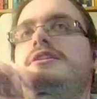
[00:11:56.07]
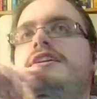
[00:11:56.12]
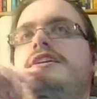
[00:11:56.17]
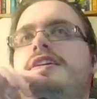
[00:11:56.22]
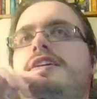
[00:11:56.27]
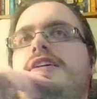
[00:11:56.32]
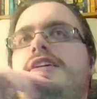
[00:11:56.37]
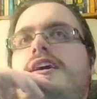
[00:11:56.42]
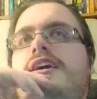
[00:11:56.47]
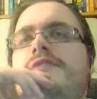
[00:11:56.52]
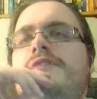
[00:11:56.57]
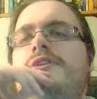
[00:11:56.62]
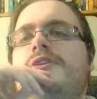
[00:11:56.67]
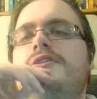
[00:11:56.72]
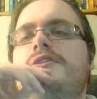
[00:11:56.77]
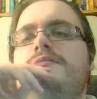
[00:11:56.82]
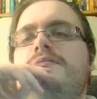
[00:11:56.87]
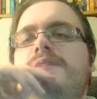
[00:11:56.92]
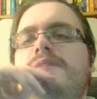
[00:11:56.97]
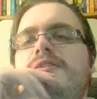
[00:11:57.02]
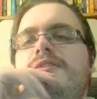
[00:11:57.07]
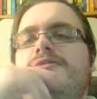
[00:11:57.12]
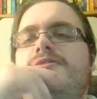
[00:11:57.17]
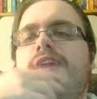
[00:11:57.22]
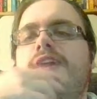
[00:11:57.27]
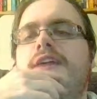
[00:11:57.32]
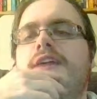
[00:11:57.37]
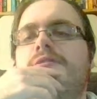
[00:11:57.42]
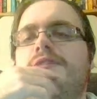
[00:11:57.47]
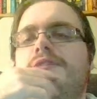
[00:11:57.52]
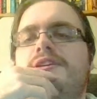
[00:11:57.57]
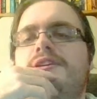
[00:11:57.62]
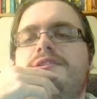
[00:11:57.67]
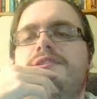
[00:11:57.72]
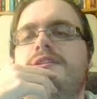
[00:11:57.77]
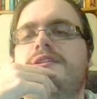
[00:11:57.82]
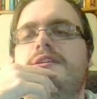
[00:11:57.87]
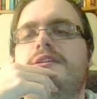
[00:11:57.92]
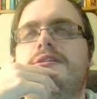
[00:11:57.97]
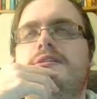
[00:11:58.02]
I've always been a fan of
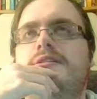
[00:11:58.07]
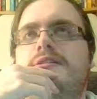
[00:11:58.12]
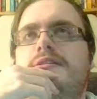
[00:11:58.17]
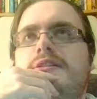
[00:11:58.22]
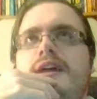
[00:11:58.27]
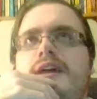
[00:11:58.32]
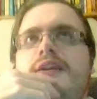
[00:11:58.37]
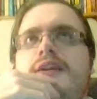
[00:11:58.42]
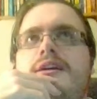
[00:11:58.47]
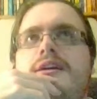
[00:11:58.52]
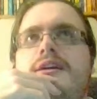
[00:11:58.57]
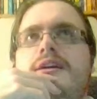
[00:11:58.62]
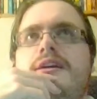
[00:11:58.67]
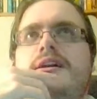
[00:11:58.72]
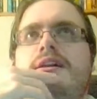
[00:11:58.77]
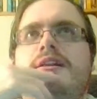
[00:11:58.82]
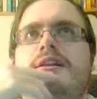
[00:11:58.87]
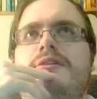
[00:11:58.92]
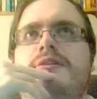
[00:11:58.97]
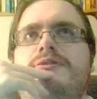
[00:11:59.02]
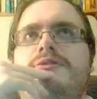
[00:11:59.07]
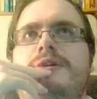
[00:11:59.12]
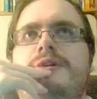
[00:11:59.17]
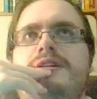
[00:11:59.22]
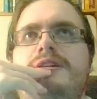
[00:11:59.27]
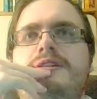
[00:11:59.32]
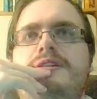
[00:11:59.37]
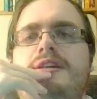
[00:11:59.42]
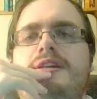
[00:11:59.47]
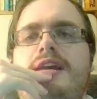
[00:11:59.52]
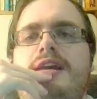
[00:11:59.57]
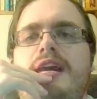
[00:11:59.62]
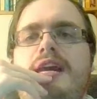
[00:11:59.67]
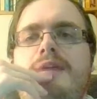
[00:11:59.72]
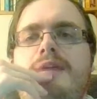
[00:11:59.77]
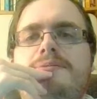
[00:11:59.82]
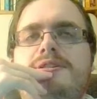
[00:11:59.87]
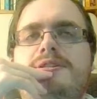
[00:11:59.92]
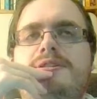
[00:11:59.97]
racing. Like, I love racing games.